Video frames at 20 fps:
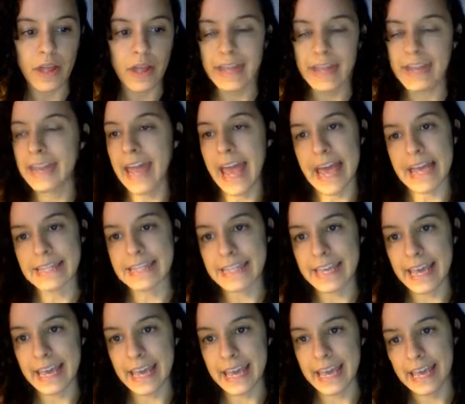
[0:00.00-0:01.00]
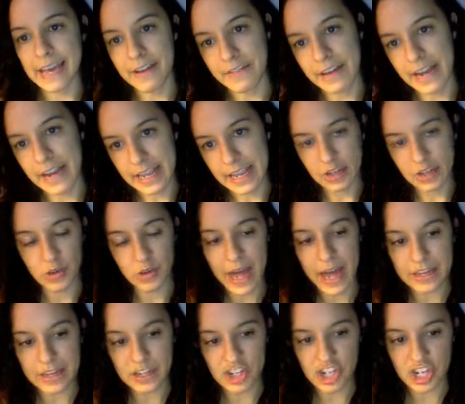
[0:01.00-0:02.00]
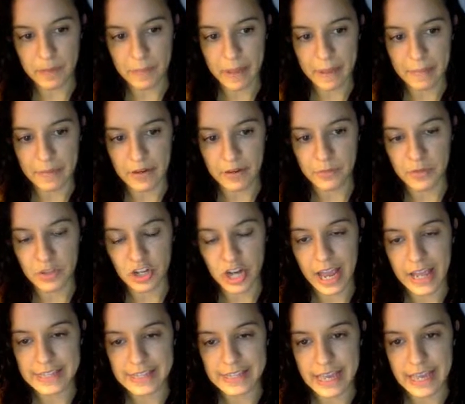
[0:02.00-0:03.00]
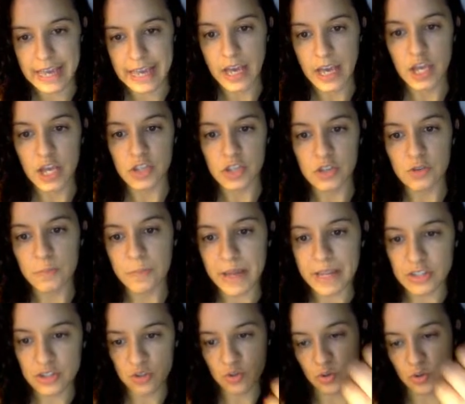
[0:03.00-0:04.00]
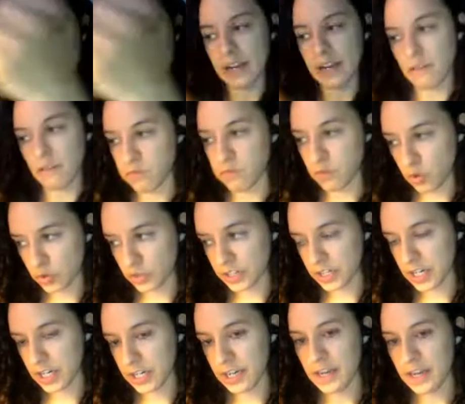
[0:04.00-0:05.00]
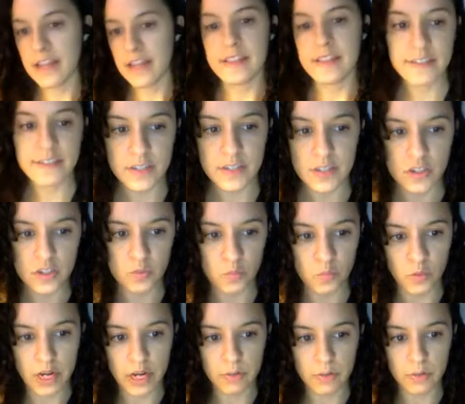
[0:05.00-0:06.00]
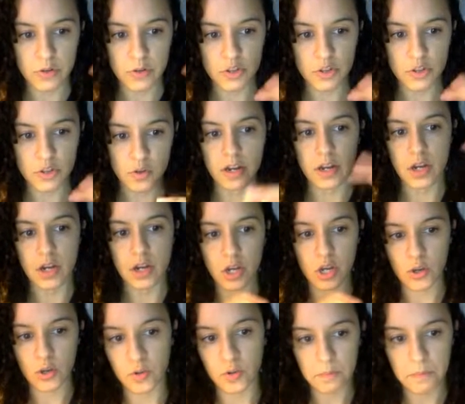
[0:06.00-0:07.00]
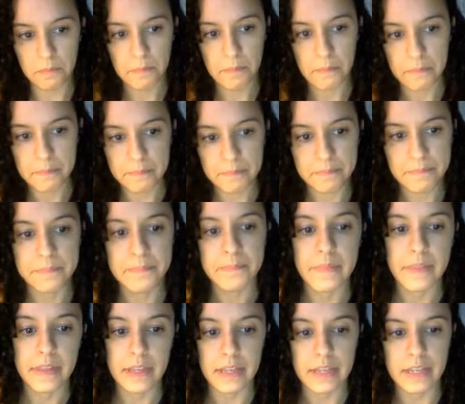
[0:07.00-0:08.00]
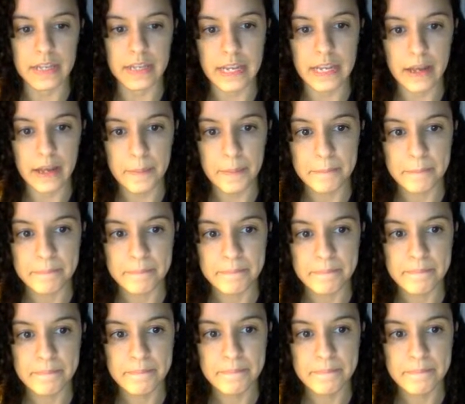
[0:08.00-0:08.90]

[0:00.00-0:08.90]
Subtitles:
wrote an essay, right, and you had a sheet of paper with your essay. You might store it in a folder. This is where we're storing our codes in GitHub.